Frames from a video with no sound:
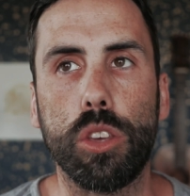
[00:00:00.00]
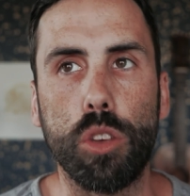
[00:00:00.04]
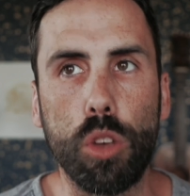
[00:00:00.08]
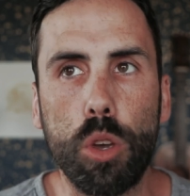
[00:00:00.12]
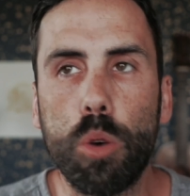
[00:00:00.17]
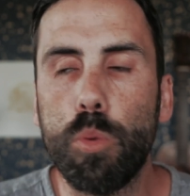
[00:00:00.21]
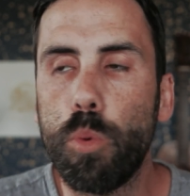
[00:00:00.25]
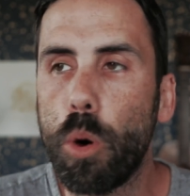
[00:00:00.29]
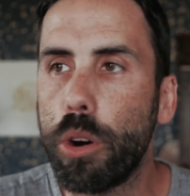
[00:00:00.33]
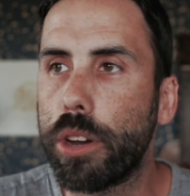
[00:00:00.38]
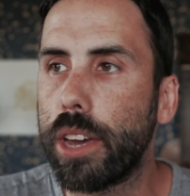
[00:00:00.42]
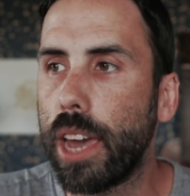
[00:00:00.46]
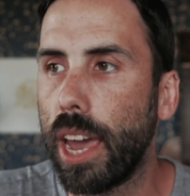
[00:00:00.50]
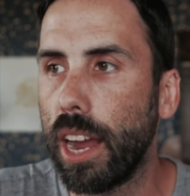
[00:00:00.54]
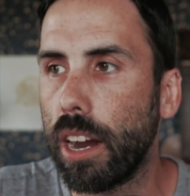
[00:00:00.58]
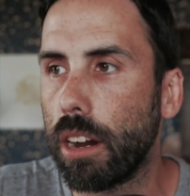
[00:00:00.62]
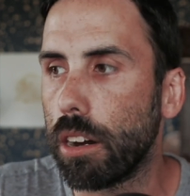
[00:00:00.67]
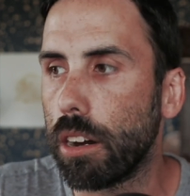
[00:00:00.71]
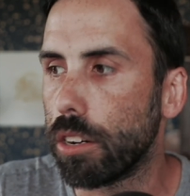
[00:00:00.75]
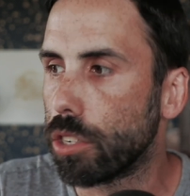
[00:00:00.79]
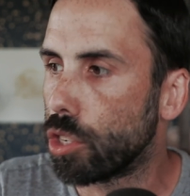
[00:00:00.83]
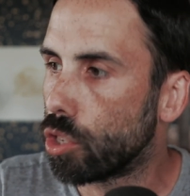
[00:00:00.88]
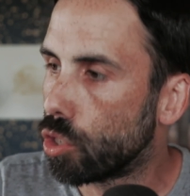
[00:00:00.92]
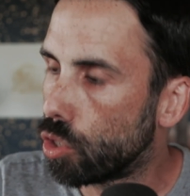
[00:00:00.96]
you will
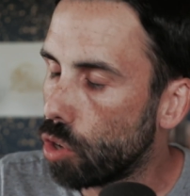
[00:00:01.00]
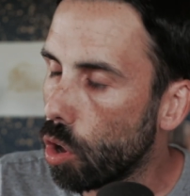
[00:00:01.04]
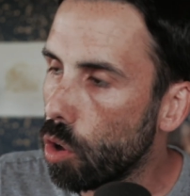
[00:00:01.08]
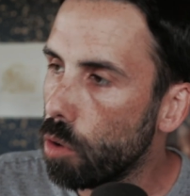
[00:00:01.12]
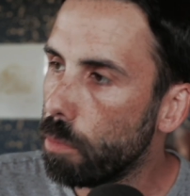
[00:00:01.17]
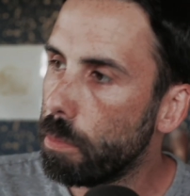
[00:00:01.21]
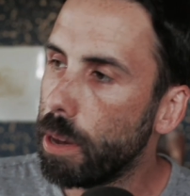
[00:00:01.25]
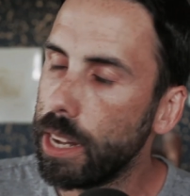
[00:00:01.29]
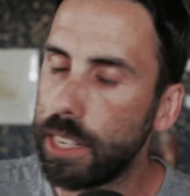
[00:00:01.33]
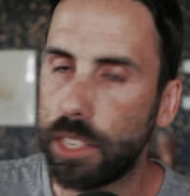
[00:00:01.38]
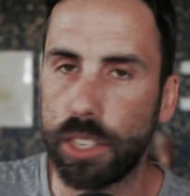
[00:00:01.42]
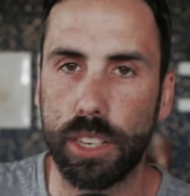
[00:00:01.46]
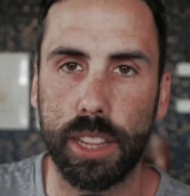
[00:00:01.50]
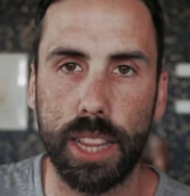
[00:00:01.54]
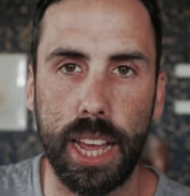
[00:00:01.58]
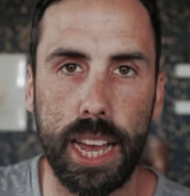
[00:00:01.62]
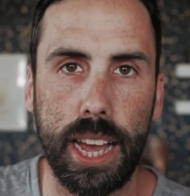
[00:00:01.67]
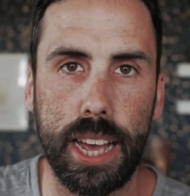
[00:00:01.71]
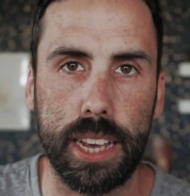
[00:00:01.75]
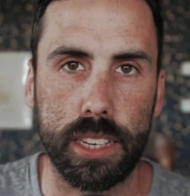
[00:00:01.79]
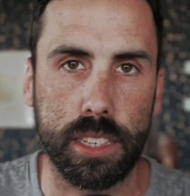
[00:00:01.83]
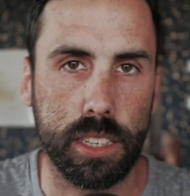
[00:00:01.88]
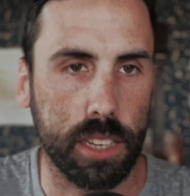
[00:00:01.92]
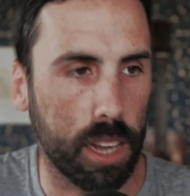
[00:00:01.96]
care so much
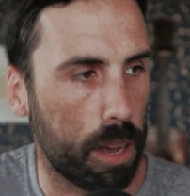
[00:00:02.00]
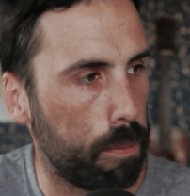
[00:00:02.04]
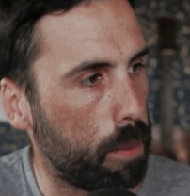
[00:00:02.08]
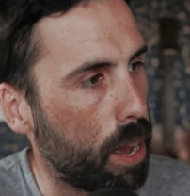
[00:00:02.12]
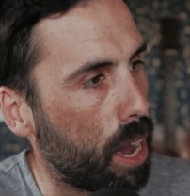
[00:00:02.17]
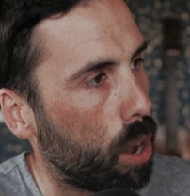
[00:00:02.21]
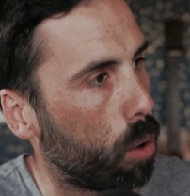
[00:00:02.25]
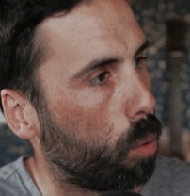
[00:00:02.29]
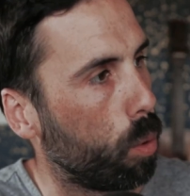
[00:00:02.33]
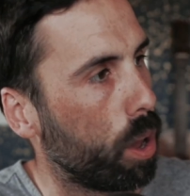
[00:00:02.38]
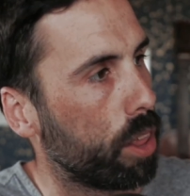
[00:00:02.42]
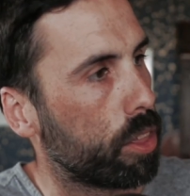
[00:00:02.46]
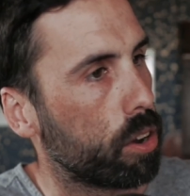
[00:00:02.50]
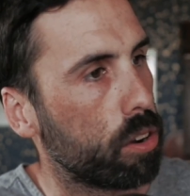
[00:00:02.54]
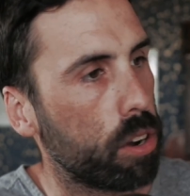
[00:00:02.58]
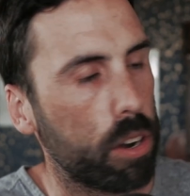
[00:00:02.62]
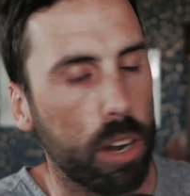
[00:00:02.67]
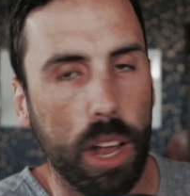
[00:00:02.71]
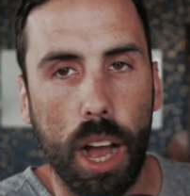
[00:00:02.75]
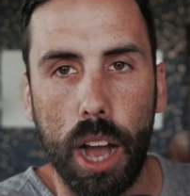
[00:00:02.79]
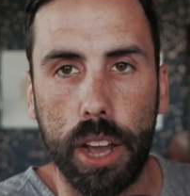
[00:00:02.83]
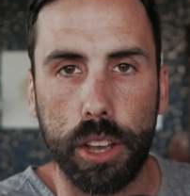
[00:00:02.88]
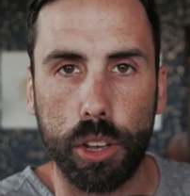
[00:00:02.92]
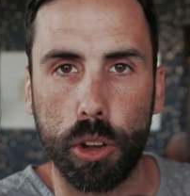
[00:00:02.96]
less about whether or
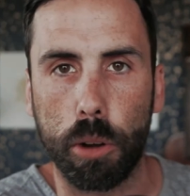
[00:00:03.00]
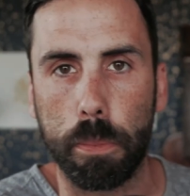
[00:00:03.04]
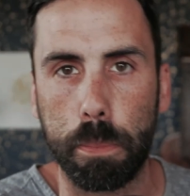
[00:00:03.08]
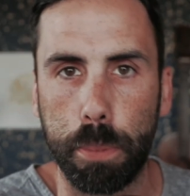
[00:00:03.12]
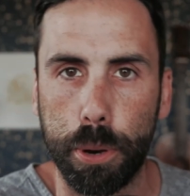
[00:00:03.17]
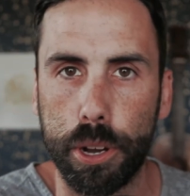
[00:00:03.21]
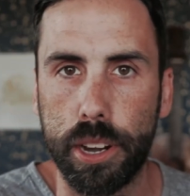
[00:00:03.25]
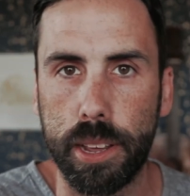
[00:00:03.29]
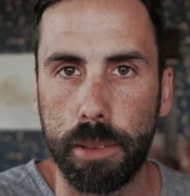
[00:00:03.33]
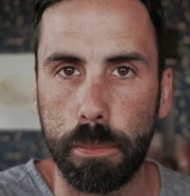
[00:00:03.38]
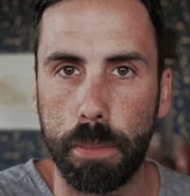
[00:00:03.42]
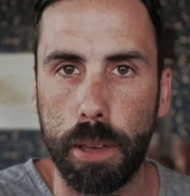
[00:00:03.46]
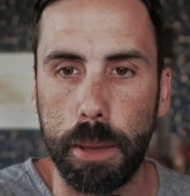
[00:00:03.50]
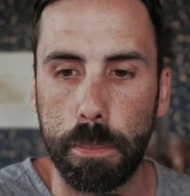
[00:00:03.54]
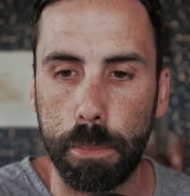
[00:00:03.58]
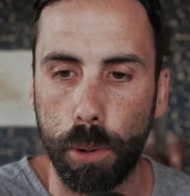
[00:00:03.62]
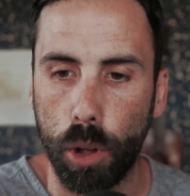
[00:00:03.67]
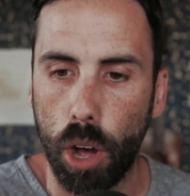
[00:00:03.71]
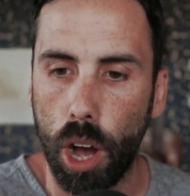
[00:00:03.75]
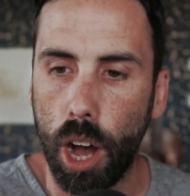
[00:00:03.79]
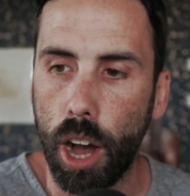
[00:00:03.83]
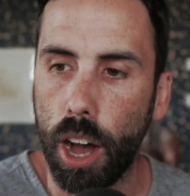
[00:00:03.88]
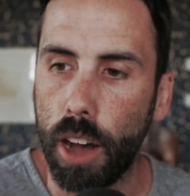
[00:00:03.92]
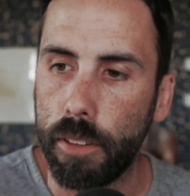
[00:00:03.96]
not you're putting
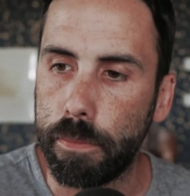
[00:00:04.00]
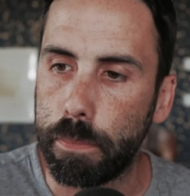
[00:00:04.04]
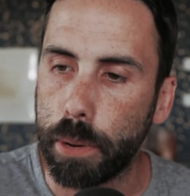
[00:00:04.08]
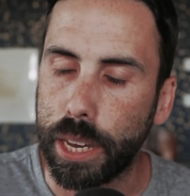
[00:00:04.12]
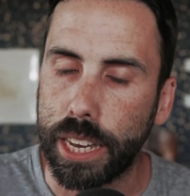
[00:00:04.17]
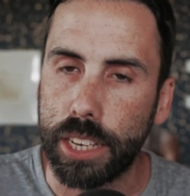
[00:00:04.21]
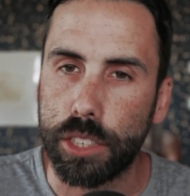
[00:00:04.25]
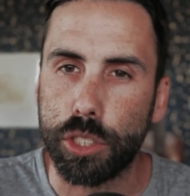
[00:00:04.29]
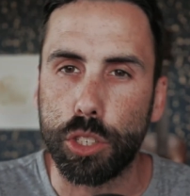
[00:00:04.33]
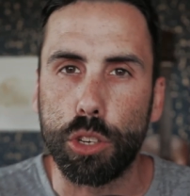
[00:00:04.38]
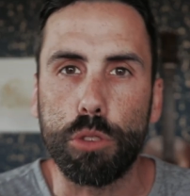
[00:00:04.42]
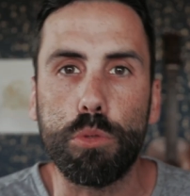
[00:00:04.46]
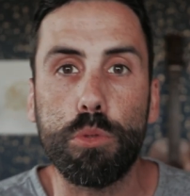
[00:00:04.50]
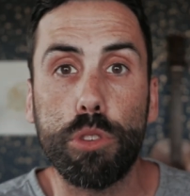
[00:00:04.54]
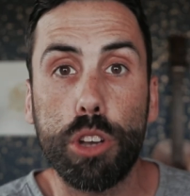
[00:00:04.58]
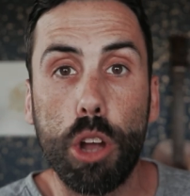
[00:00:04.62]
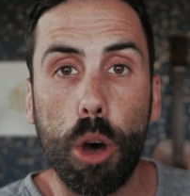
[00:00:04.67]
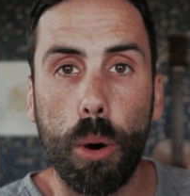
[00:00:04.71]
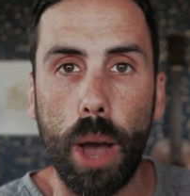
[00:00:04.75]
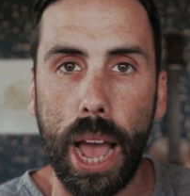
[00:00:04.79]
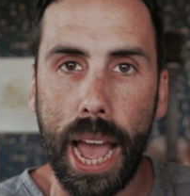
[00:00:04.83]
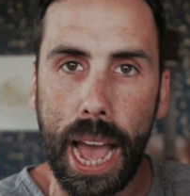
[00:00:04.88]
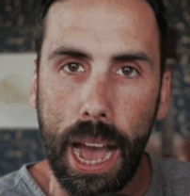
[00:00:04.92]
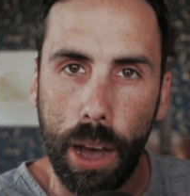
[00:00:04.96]
people off, because you
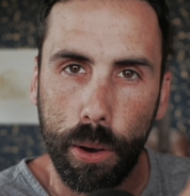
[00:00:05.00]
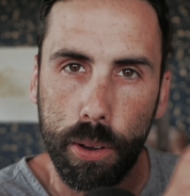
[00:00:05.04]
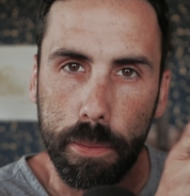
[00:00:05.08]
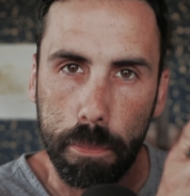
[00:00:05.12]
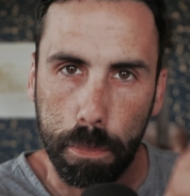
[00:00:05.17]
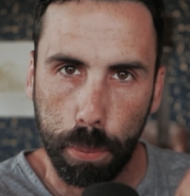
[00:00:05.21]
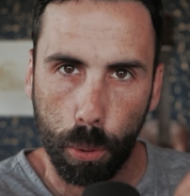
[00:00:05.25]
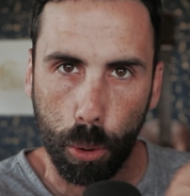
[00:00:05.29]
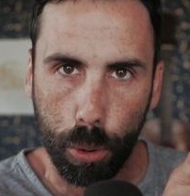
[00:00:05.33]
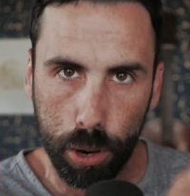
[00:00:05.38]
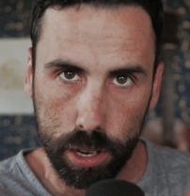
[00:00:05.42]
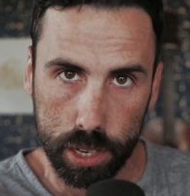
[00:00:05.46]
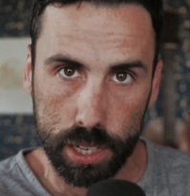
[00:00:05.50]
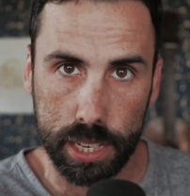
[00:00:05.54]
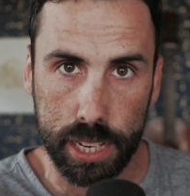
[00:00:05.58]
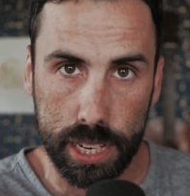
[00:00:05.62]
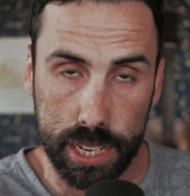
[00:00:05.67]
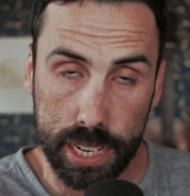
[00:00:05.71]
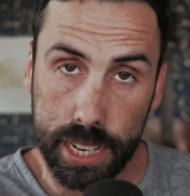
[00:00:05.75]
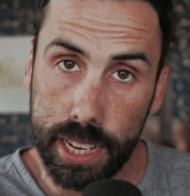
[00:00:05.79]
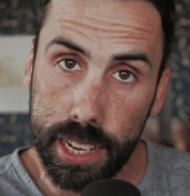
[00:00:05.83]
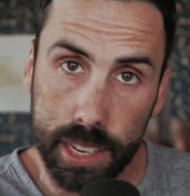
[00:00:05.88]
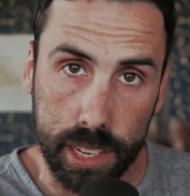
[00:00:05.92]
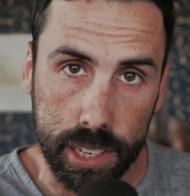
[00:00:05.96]
know how important
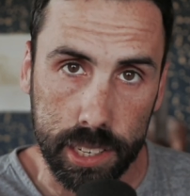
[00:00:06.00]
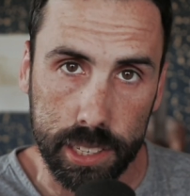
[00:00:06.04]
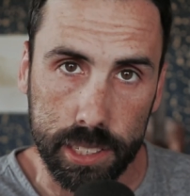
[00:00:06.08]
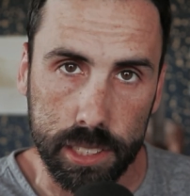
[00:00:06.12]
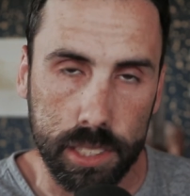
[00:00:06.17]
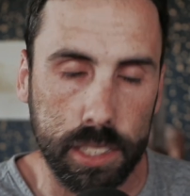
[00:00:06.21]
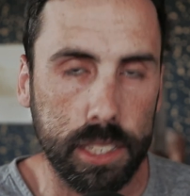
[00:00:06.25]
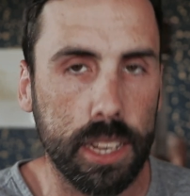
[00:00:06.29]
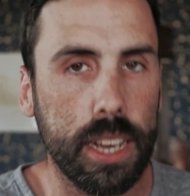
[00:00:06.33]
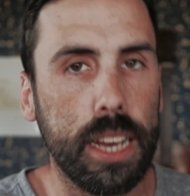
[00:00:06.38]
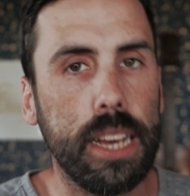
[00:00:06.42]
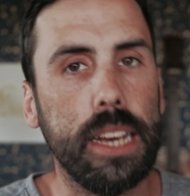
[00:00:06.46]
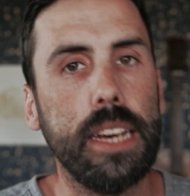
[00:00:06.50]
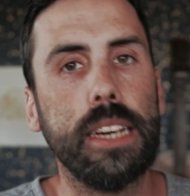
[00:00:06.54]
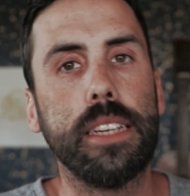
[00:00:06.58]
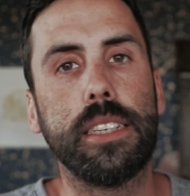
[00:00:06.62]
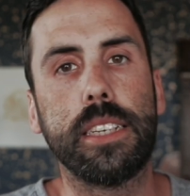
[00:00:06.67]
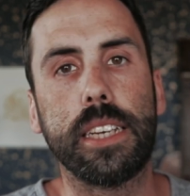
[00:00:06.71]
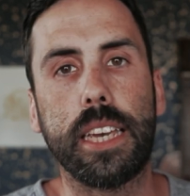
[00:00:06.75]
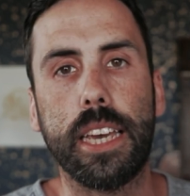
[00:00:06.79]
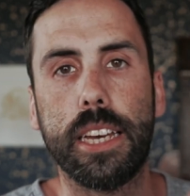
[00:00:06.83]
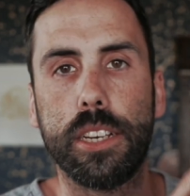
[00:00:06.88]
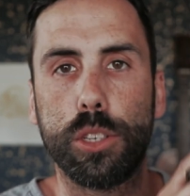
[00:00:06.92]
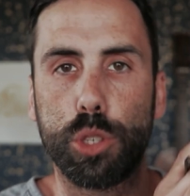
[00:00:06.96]
it is
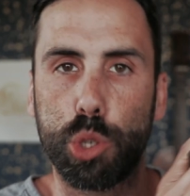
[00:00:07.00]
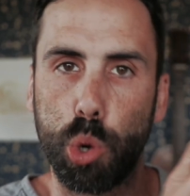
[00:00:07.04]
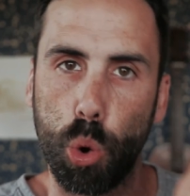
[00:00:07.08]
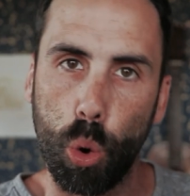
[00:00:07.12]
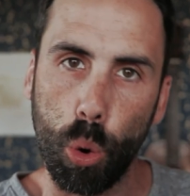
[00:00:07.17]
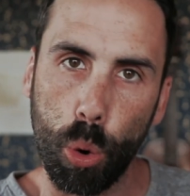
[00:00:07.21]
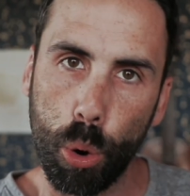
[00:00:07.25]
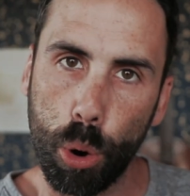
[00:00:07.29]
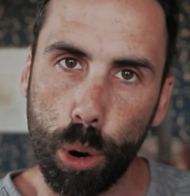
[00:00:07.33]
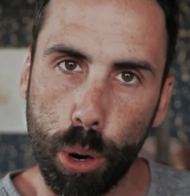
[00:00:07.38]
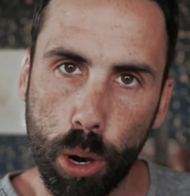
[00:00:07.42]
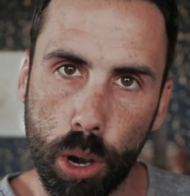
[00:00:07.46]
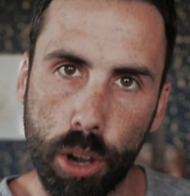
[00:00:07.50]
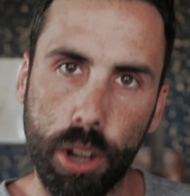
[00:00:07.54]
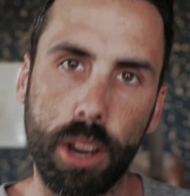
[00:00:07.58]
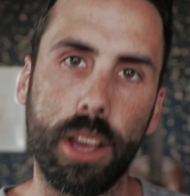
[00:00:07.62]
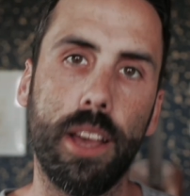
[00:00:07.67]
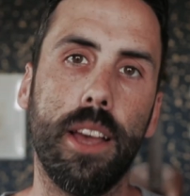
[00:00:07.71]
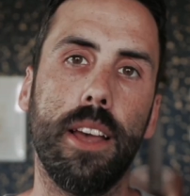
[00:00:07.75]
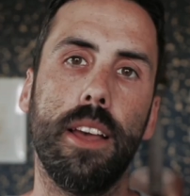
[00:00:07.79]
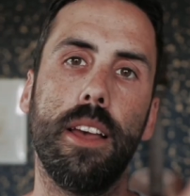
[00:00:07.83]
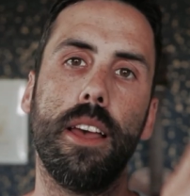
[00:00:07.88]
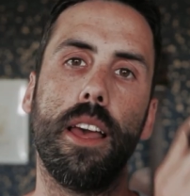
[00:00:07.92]
to get toward